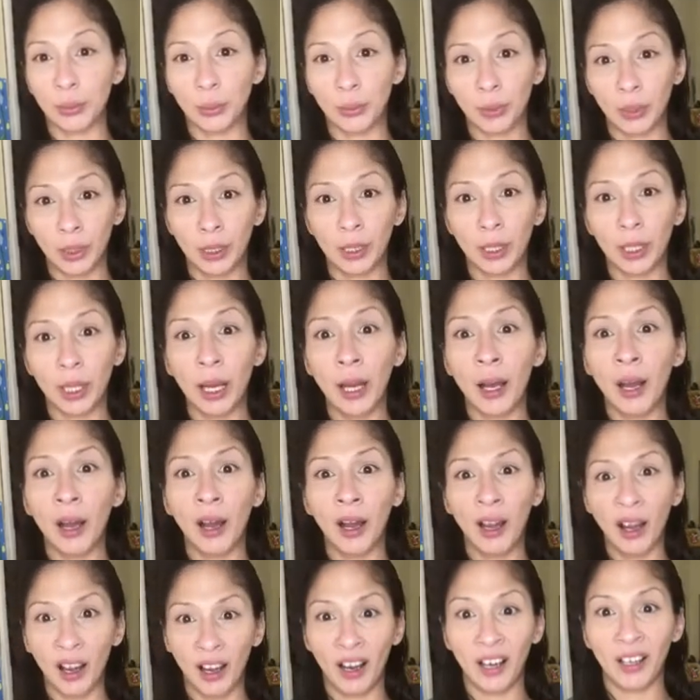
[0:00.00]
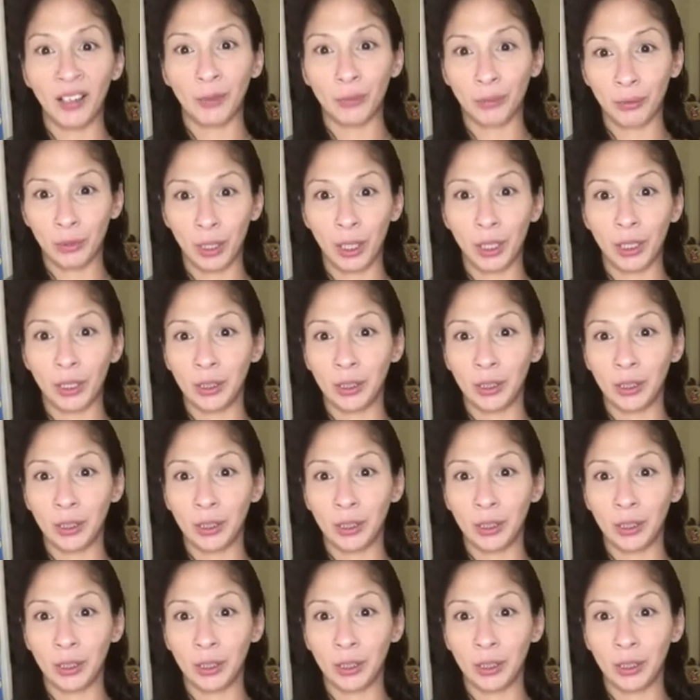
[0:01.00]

to hide, run.